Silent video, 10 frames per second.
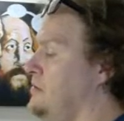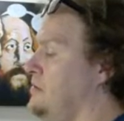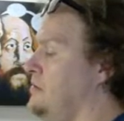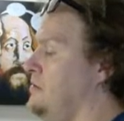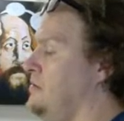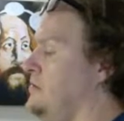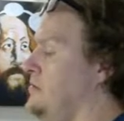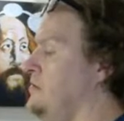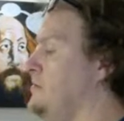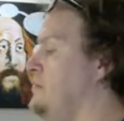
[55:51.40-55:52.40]
All right,
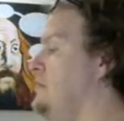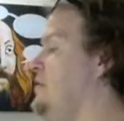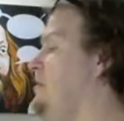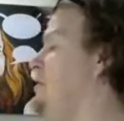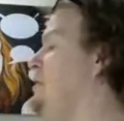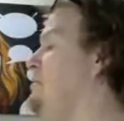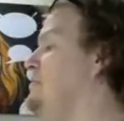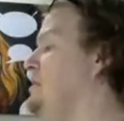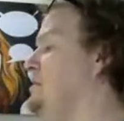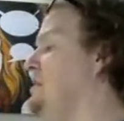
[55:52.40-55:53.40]
antennas.
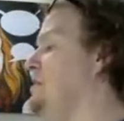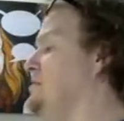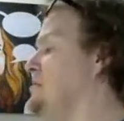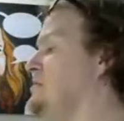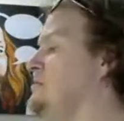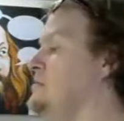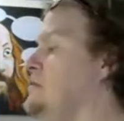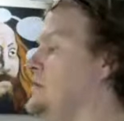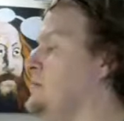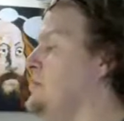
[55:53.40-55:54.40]
I'm gonna put antennas on
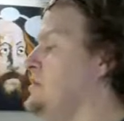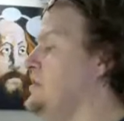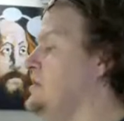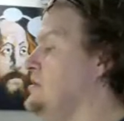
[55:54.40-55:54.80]
all of them now.